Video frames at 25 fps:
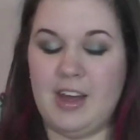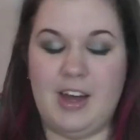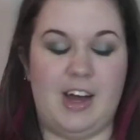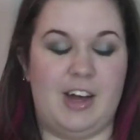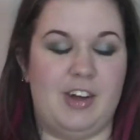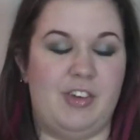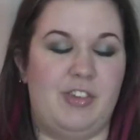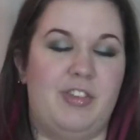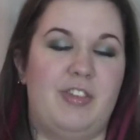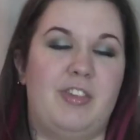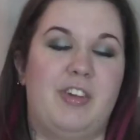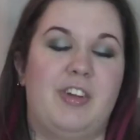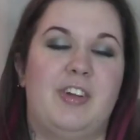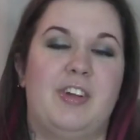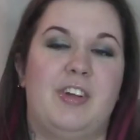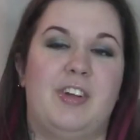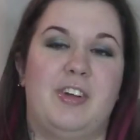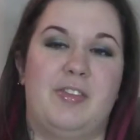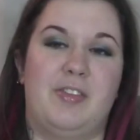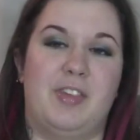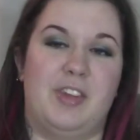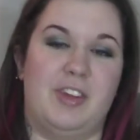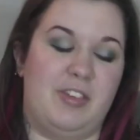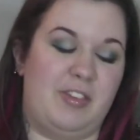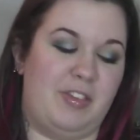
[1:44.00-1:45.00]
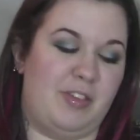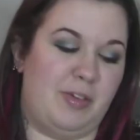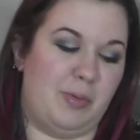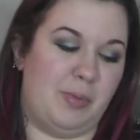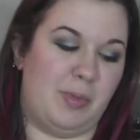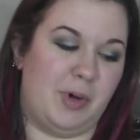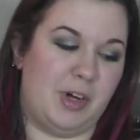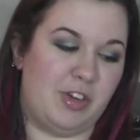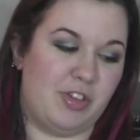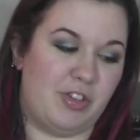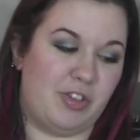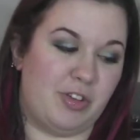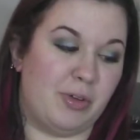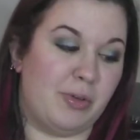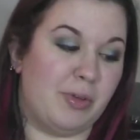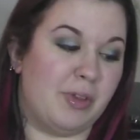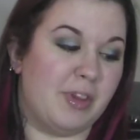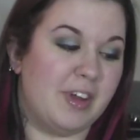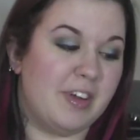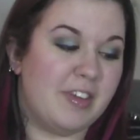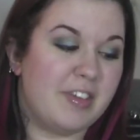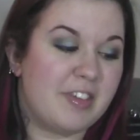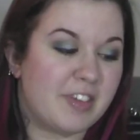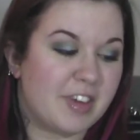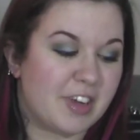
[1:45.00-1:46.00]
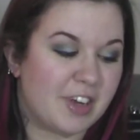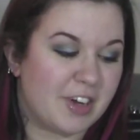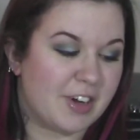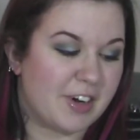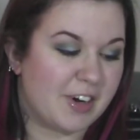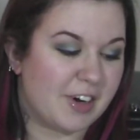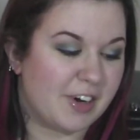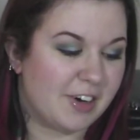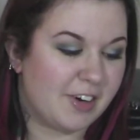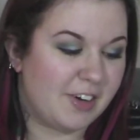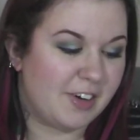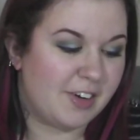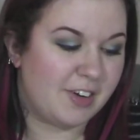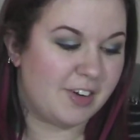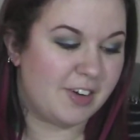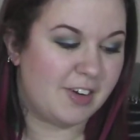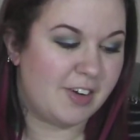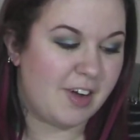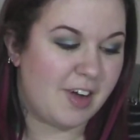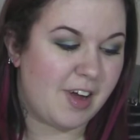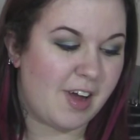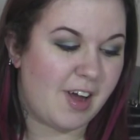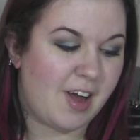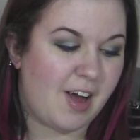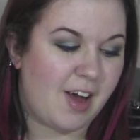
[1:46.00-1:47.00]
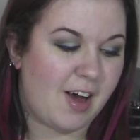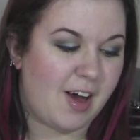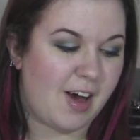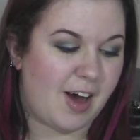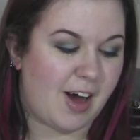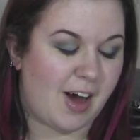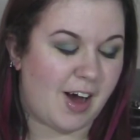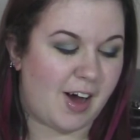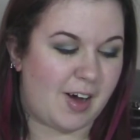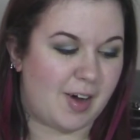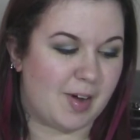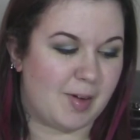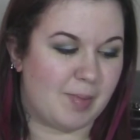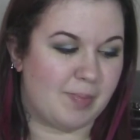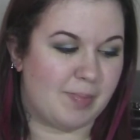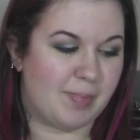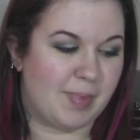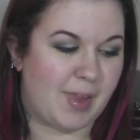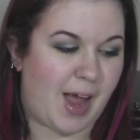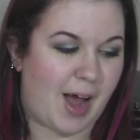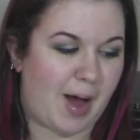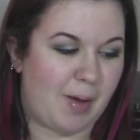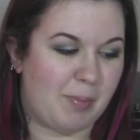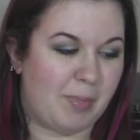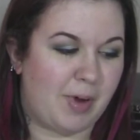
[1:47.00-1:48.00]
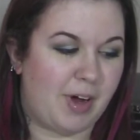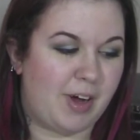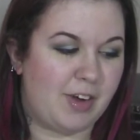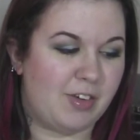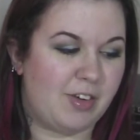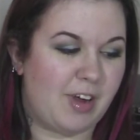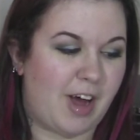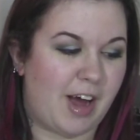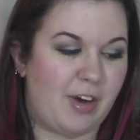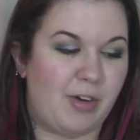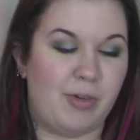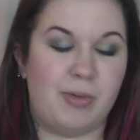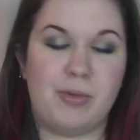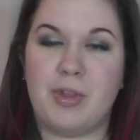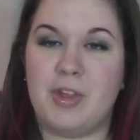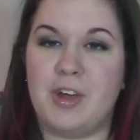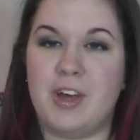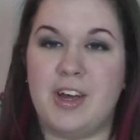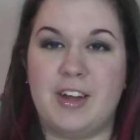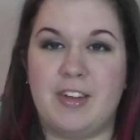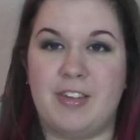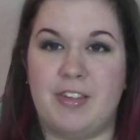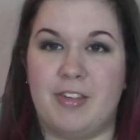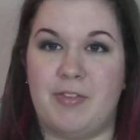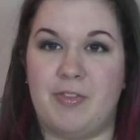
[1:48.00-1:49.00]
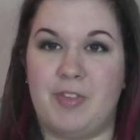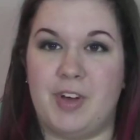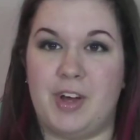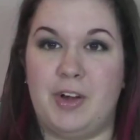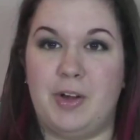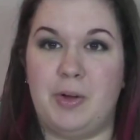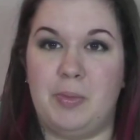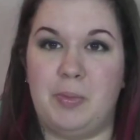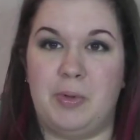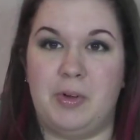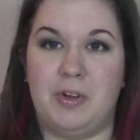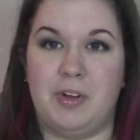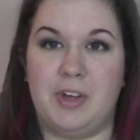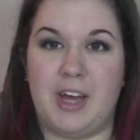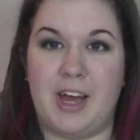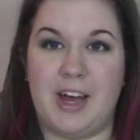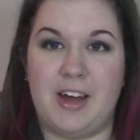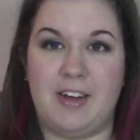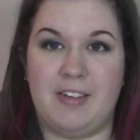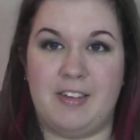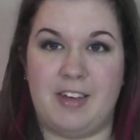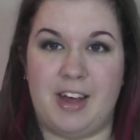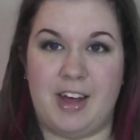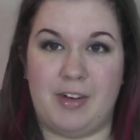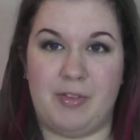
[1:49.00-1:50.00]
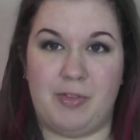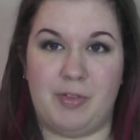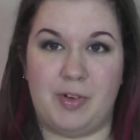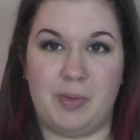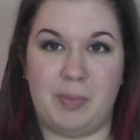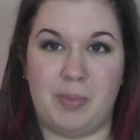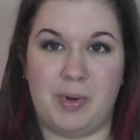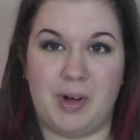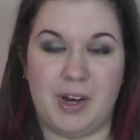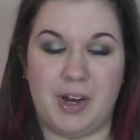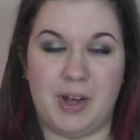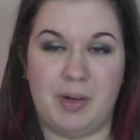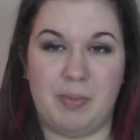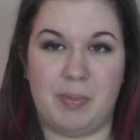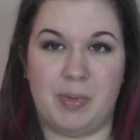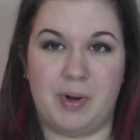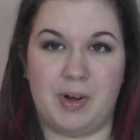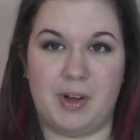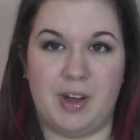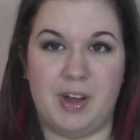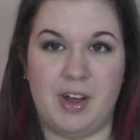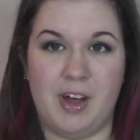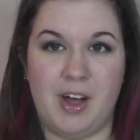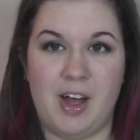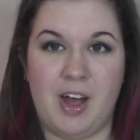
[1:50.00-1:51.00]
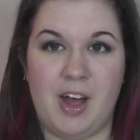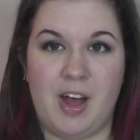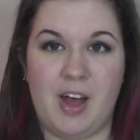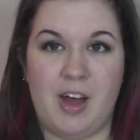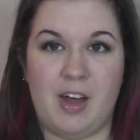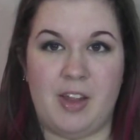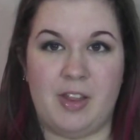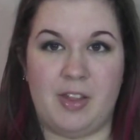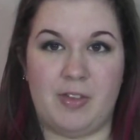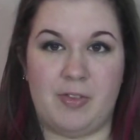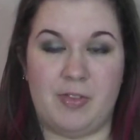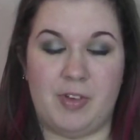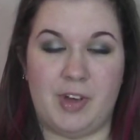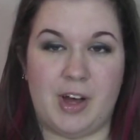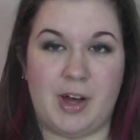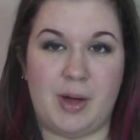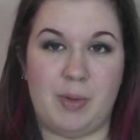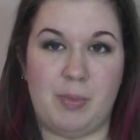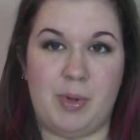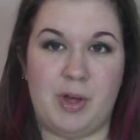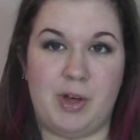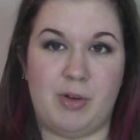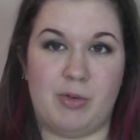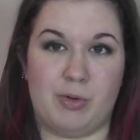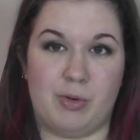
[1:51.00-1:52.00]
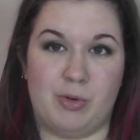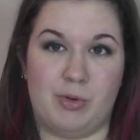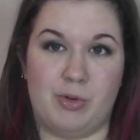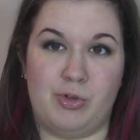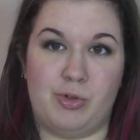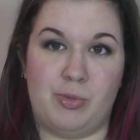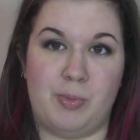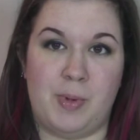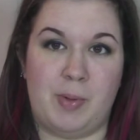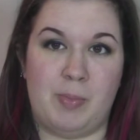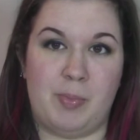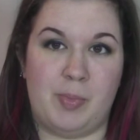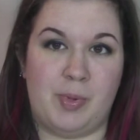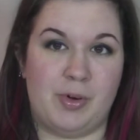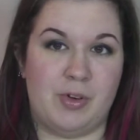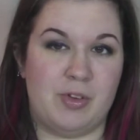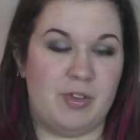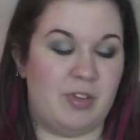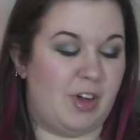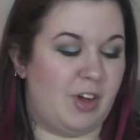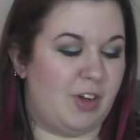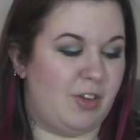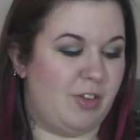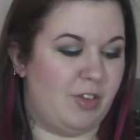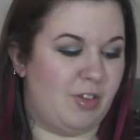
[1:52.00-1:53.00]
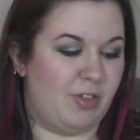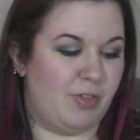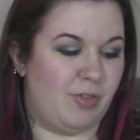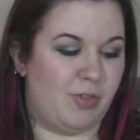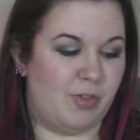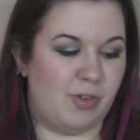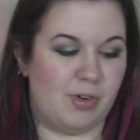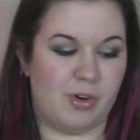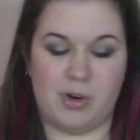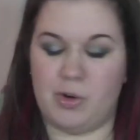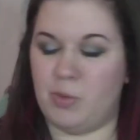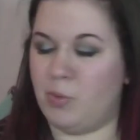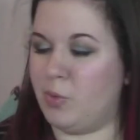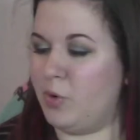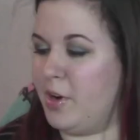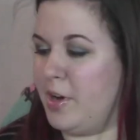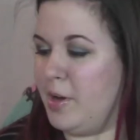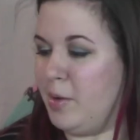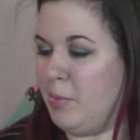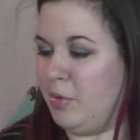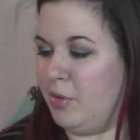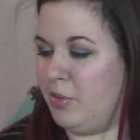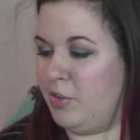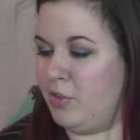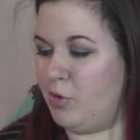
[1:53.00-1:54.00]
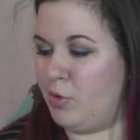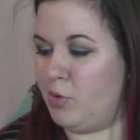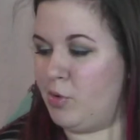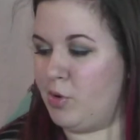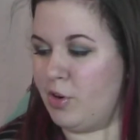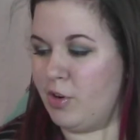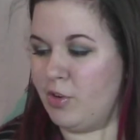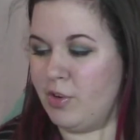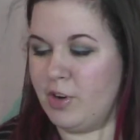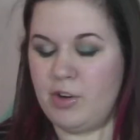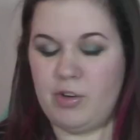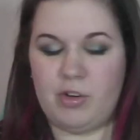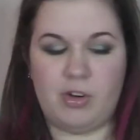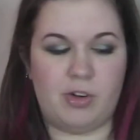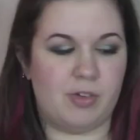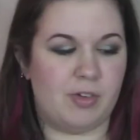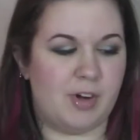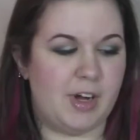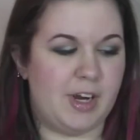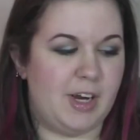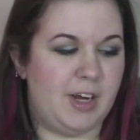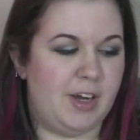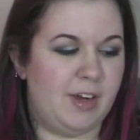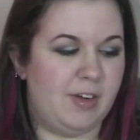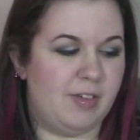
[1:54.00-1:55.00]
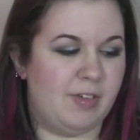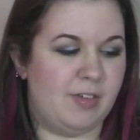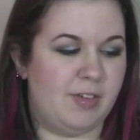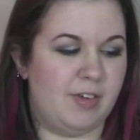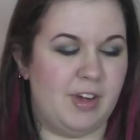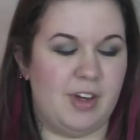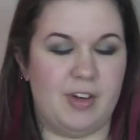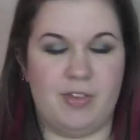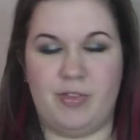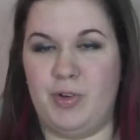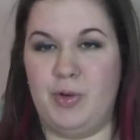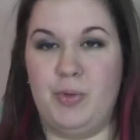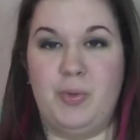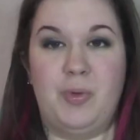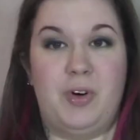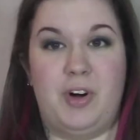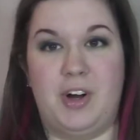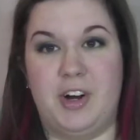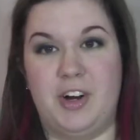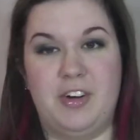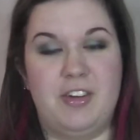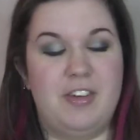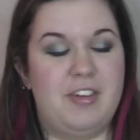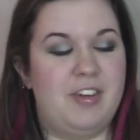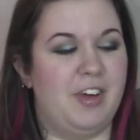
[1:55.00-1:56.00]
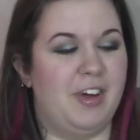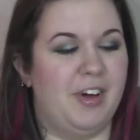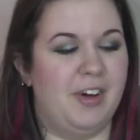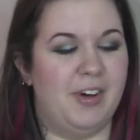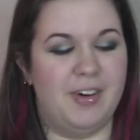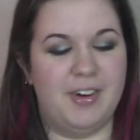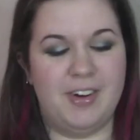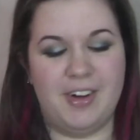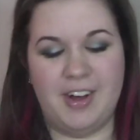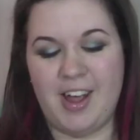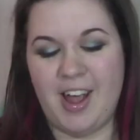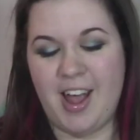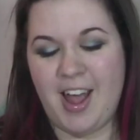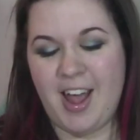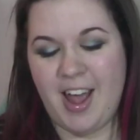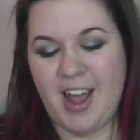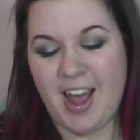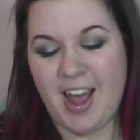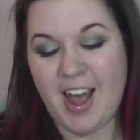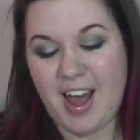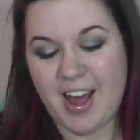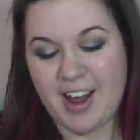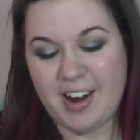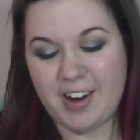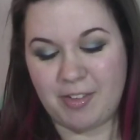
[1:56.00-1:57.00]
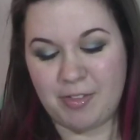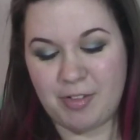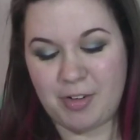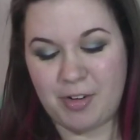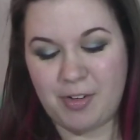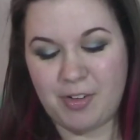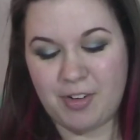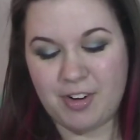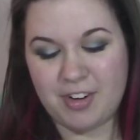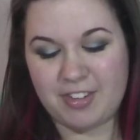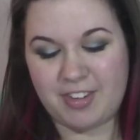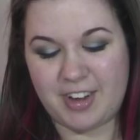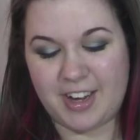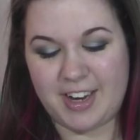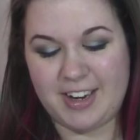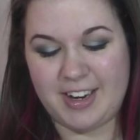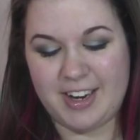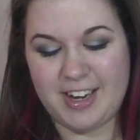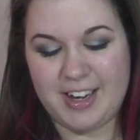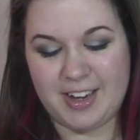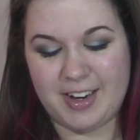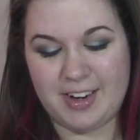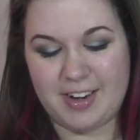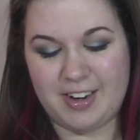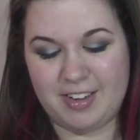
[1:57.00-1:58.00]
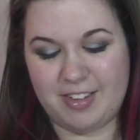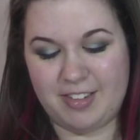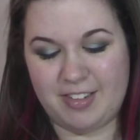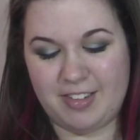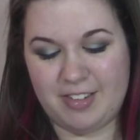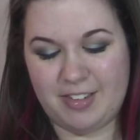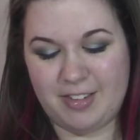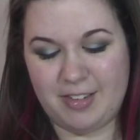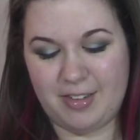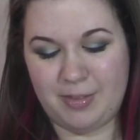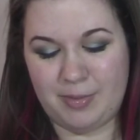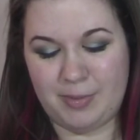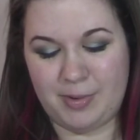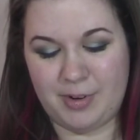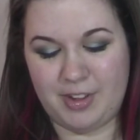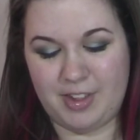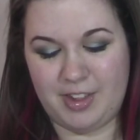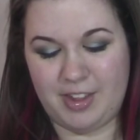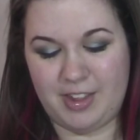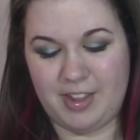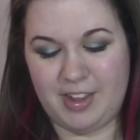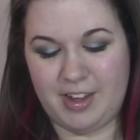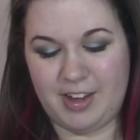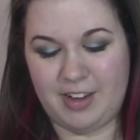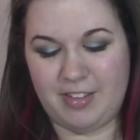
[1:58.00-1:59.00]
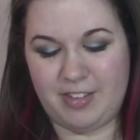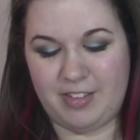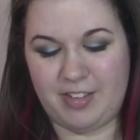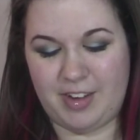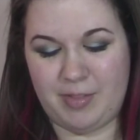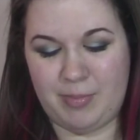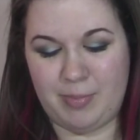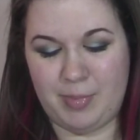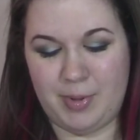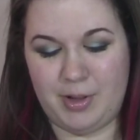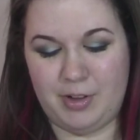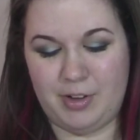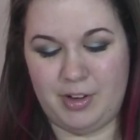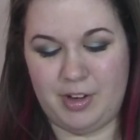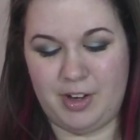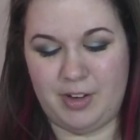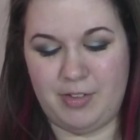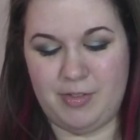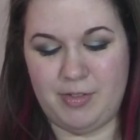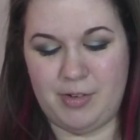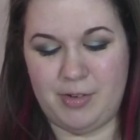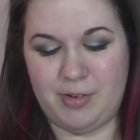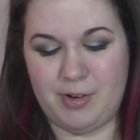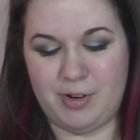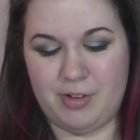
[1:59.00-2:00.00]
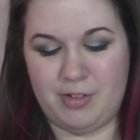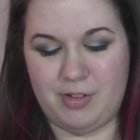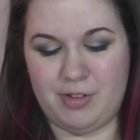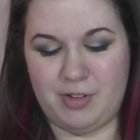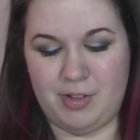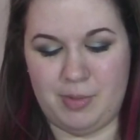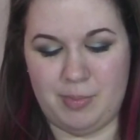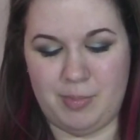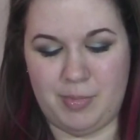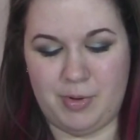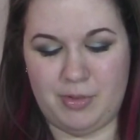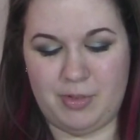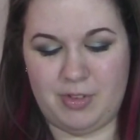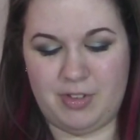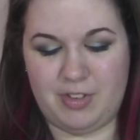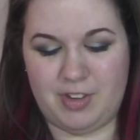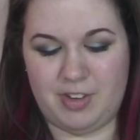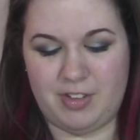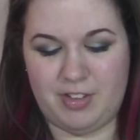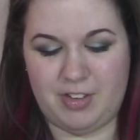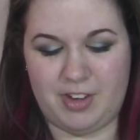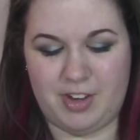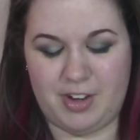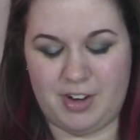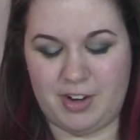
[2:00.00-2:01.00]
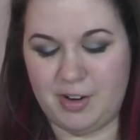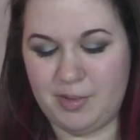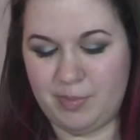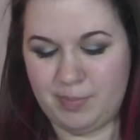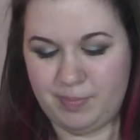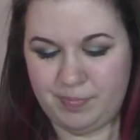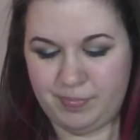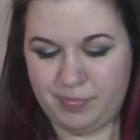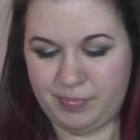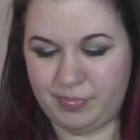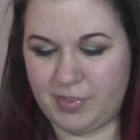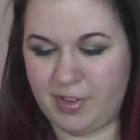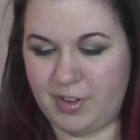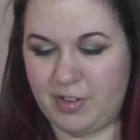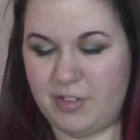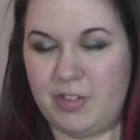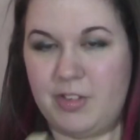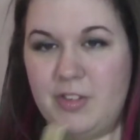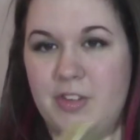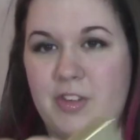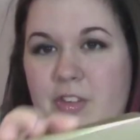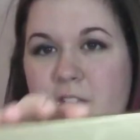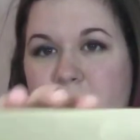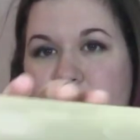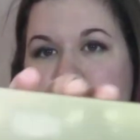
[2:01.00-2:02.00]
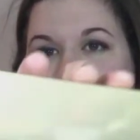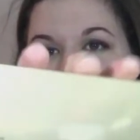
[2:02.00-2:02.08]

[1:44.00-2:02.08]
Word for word: I just love this so much. So this year, Um, I'm not, I don't think it's available yet to everybody, but the V I B Rouge members on Sephora were able to order it already if you wanted to. And of course I did, because this is one of the things I've been looking forward to the most this year. So this